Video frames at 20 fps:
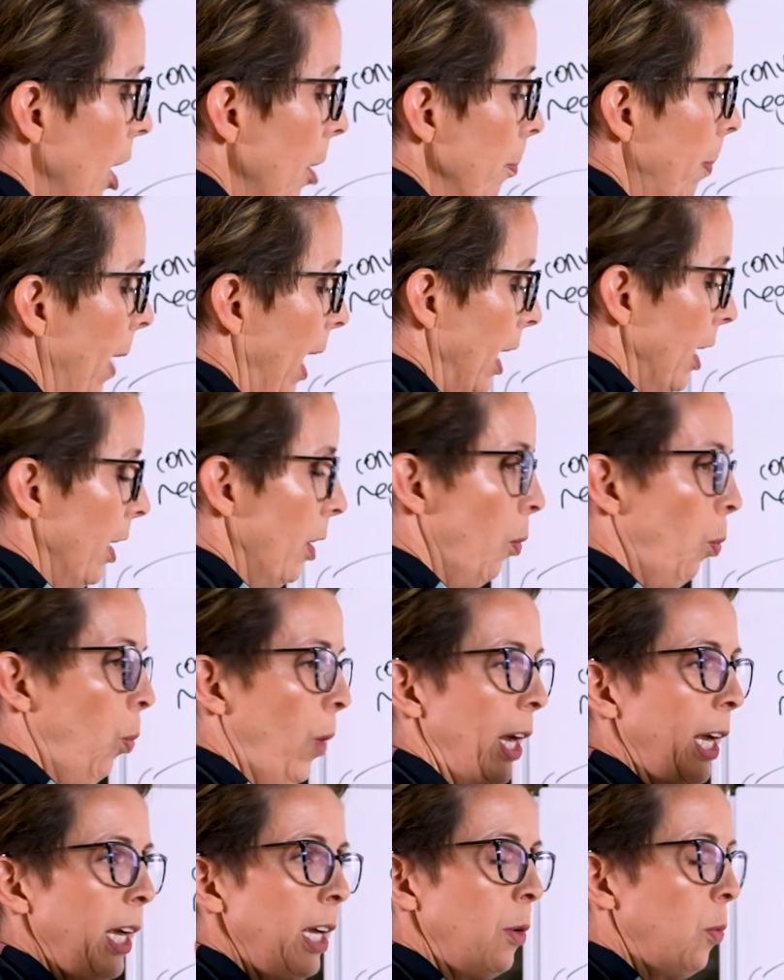But
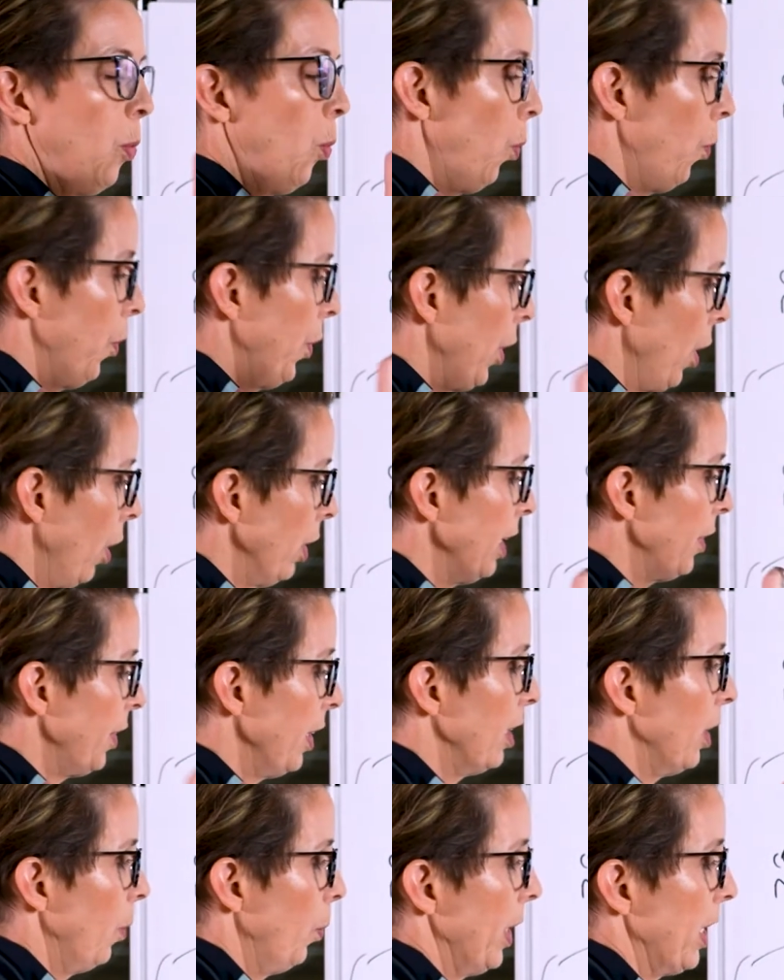the only thing
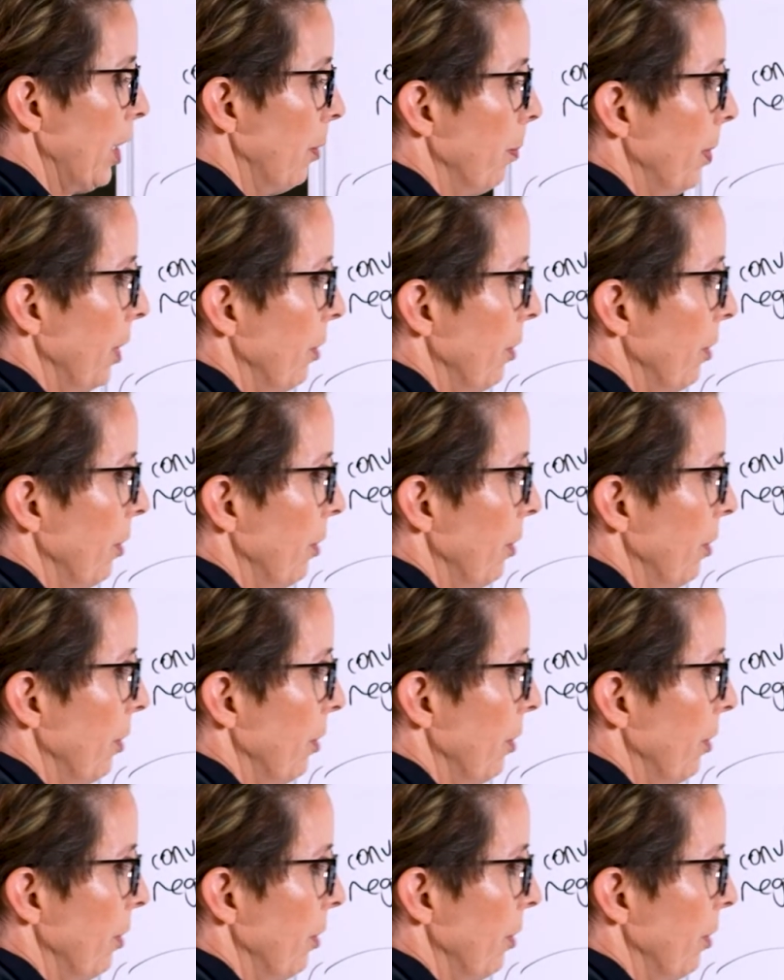that we can be